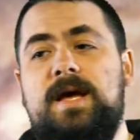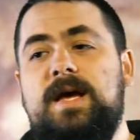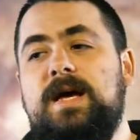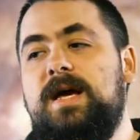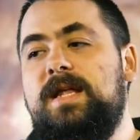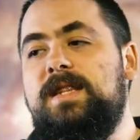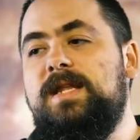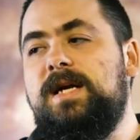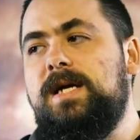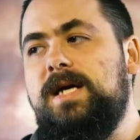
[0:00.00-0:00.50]

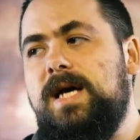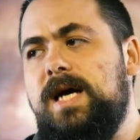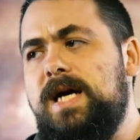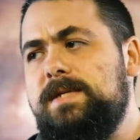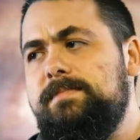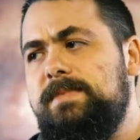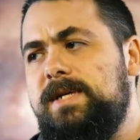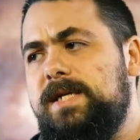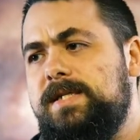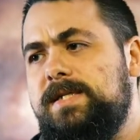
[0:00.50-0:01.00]
And the
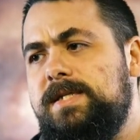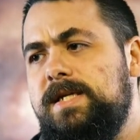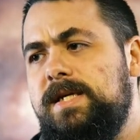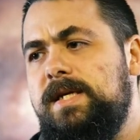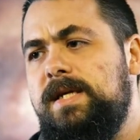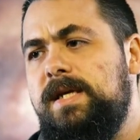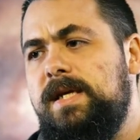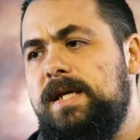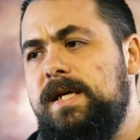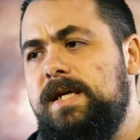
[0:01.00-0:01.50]
Cosmic
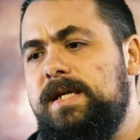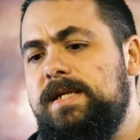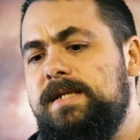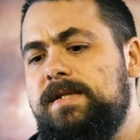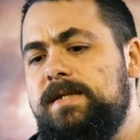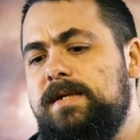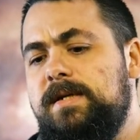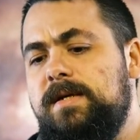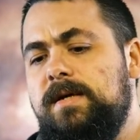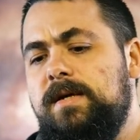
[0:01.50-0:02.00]
Sin
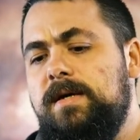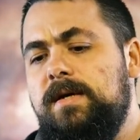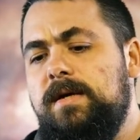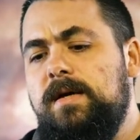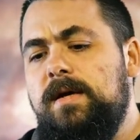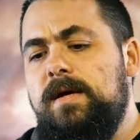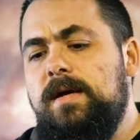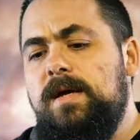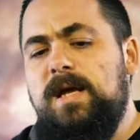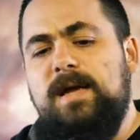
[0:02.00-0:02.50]
is,
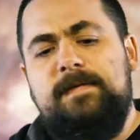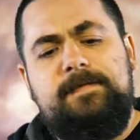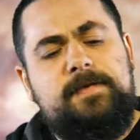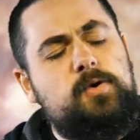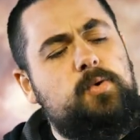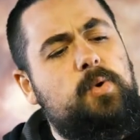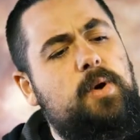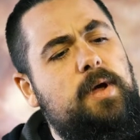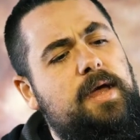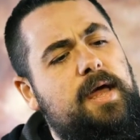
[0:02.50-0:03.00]
if
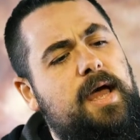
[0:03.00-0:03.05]
you